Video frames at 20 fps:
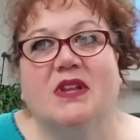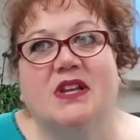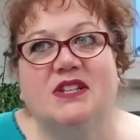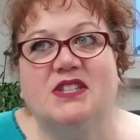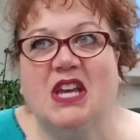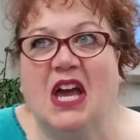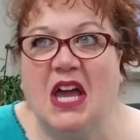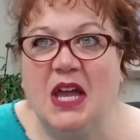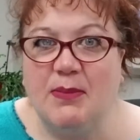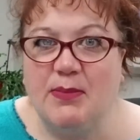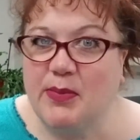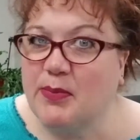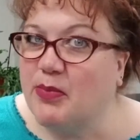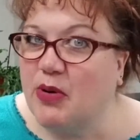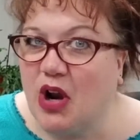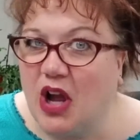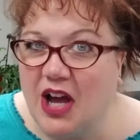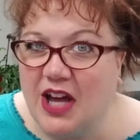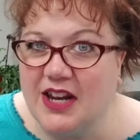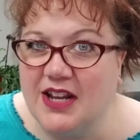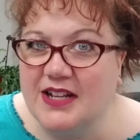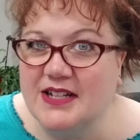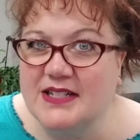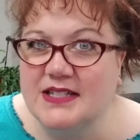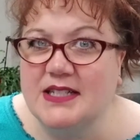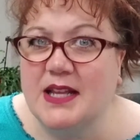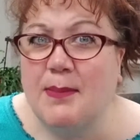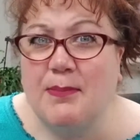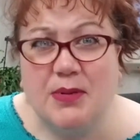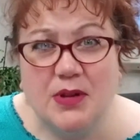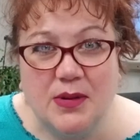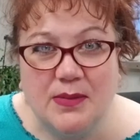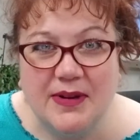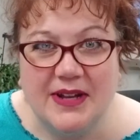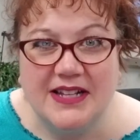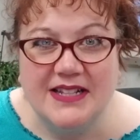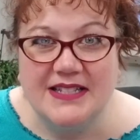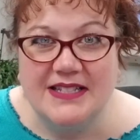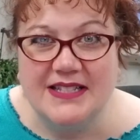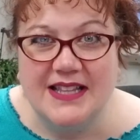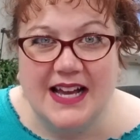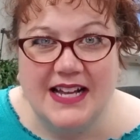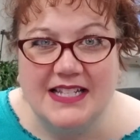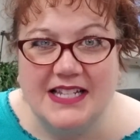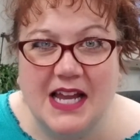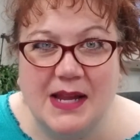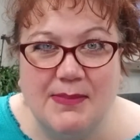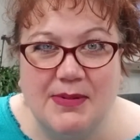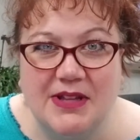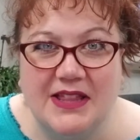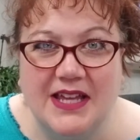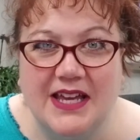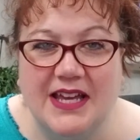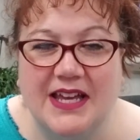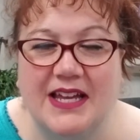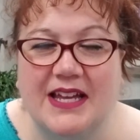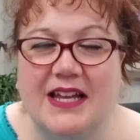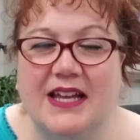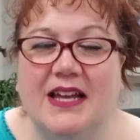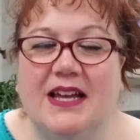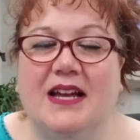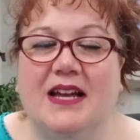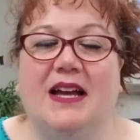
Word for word: type products, supplements, that type of thing.